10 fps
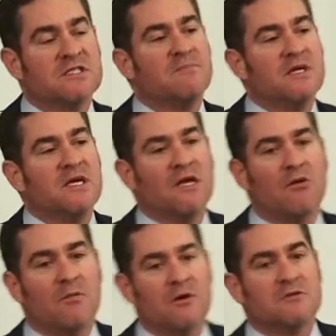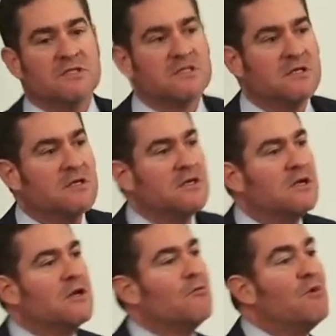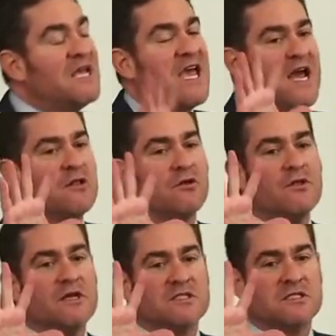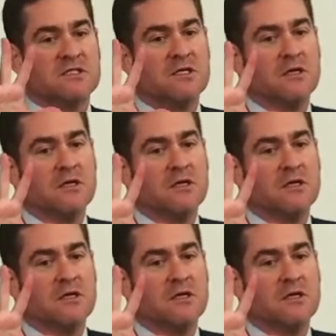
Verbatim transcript: to be almost, we can't do this.